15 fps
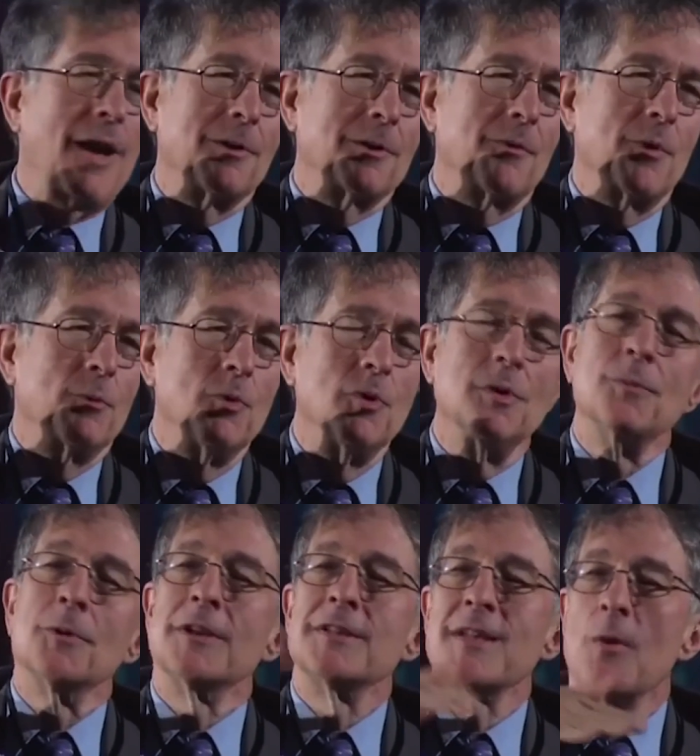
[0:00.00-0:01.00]
out of the
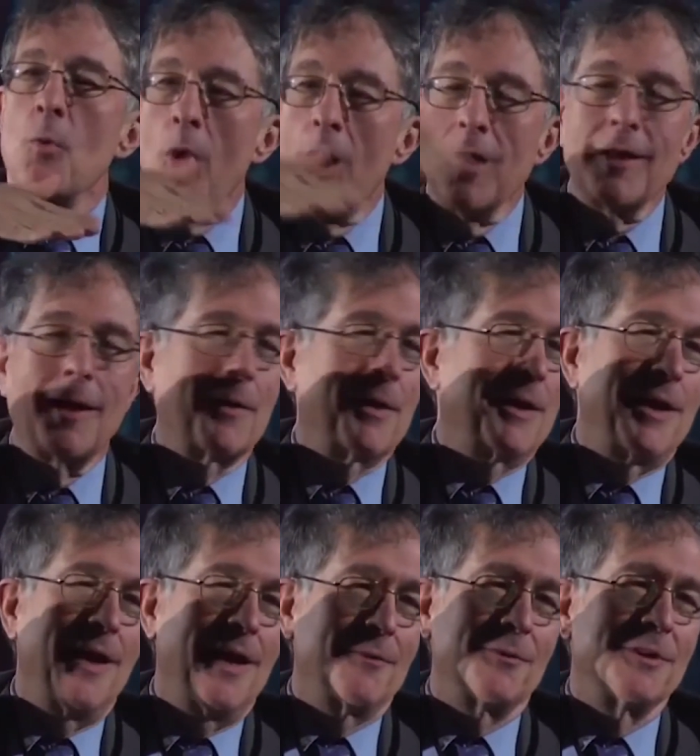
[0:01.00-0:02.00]
room or as I walk out of the
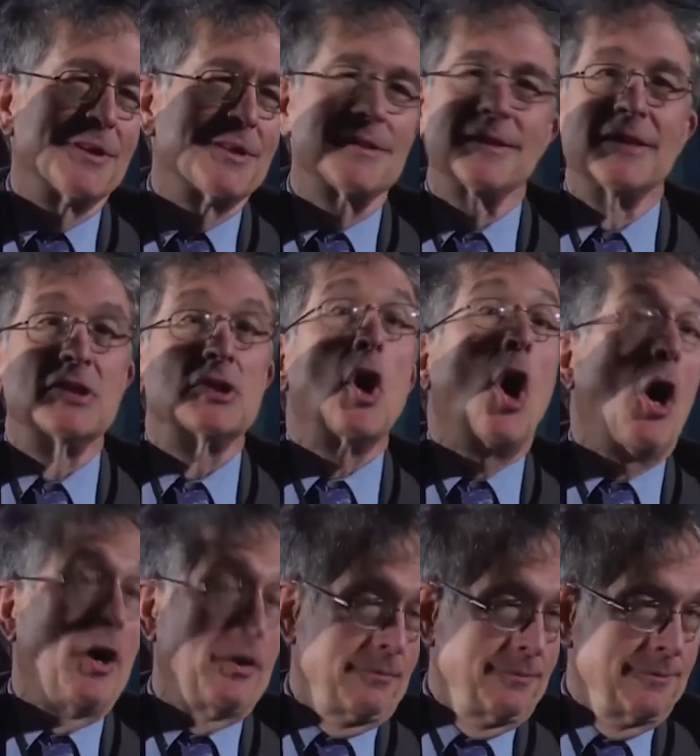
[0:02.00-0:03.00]
conference, it's
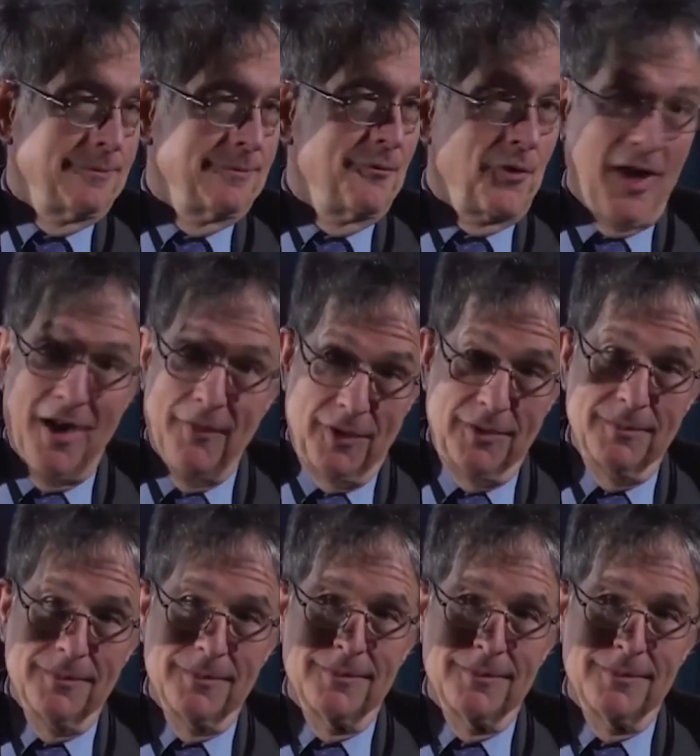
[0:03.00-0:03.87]
gone forever.